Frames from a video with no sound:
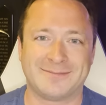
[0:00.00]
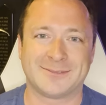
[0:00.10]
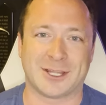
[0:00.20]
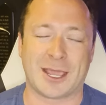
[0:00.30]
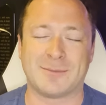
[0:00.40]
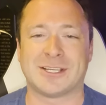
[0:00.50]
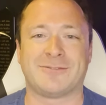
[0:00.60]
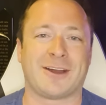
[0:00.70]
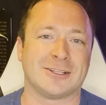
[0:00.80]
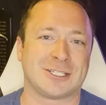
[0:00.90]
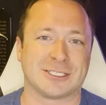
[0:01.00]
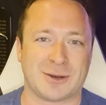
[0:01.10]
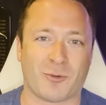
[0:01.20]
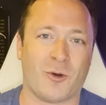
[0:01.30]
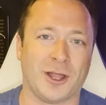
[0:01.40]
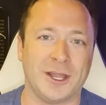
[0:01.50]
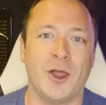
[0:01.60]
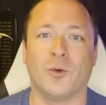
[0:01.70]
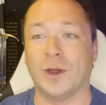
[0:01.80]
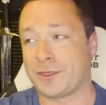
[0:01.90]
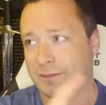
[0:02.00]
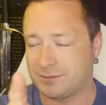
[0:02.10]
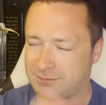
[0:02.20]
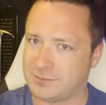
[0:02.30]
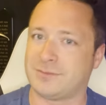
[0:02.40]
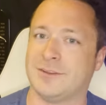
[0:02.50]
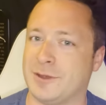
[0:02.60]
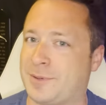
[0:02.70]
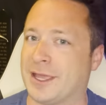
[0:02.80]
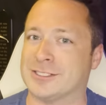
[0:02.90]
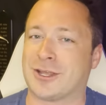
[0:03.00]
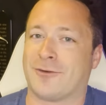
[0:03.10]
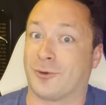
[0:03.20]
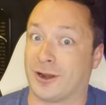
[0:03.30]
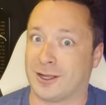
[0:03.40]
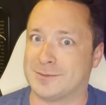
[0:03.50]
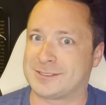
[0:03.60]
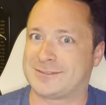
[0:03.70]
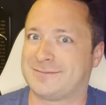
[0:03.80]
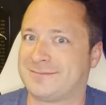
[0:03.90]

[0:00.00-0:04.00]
So the Amazon Fire Stick is number one, with the VPN software helps.